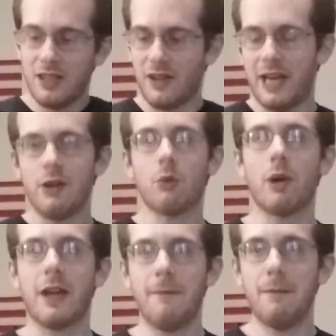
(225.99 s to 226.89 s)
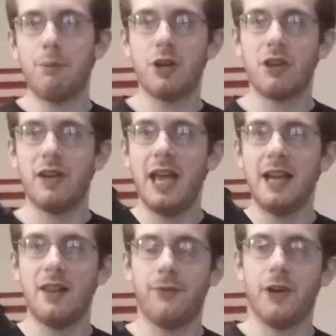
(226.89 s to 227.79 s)
You know, I don't recommend putting your
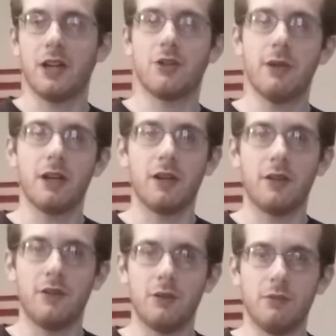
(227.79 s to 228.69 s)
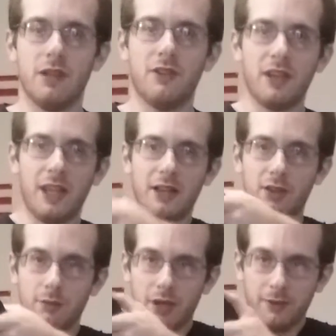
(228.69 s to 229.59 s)
hand in the fucking trigger to disengage
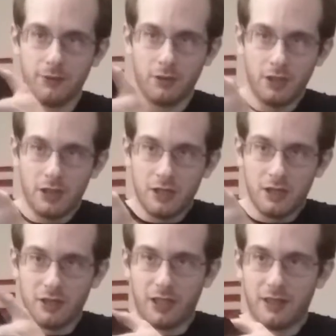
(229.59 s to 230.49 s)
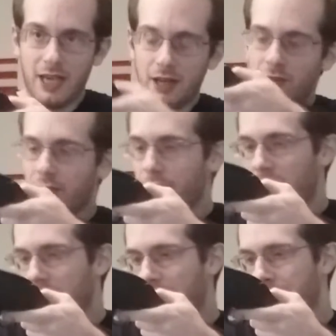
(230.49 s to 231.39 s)
the rifle. Like that and stuff
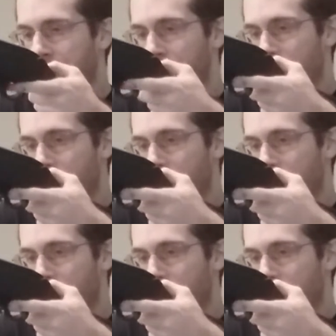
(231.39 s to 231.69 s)
like that.